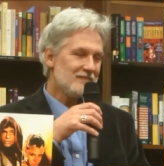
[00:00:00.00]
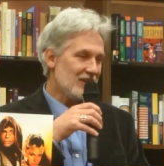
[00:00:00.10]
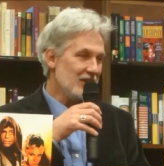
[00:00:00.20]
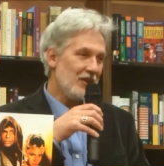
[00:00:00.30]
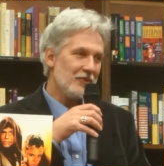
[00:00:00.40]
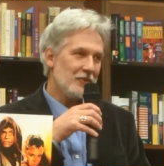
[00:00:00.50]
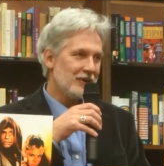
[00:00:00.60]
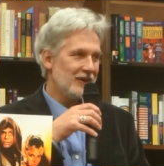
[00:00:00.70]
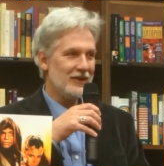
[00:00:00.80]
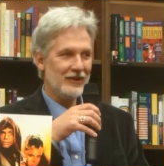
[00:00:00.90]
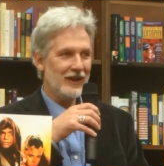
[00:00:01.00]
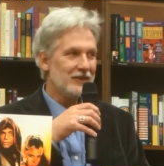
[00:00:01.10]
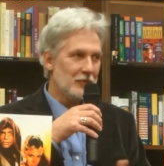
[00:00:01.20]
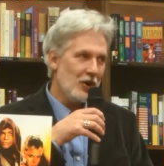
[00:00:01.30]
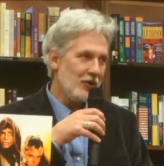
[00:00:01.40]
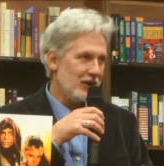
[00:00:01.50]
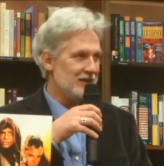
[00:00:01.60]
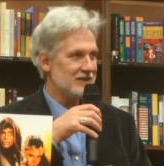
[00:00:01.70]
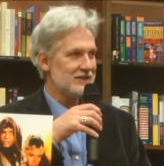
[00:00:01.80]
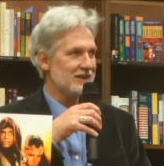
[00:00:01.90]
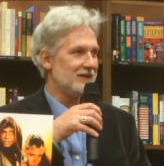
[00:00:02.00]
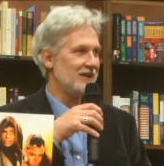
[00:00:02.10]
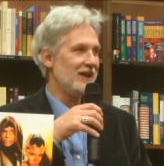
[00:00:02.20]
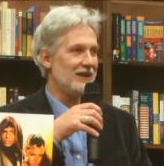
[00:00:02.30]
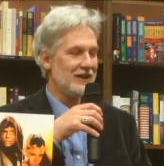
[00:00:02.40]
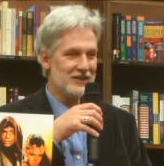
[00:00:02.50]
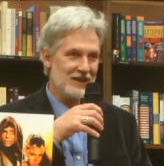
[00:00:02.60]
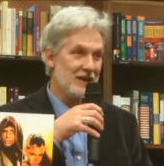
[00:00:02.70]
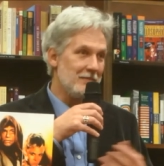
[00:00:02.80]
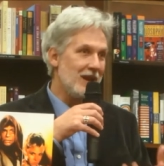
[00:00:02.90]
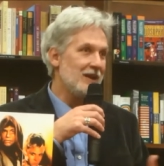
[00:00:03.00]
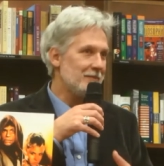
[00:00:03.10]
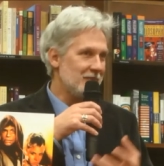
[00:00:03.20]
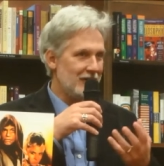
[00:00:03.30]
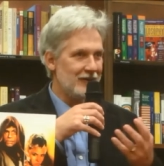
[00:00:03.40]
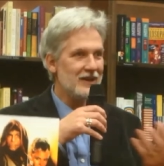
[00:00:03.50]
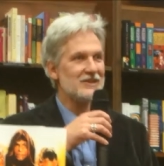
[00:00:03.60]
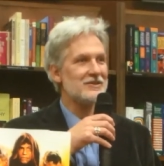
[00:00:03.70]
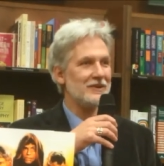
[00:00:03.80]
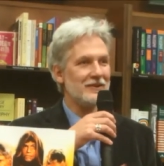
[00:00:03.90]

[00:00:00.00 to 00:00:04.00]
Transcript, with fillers: you know, that were in there, like the Rodians, and, and I just kind of made up their history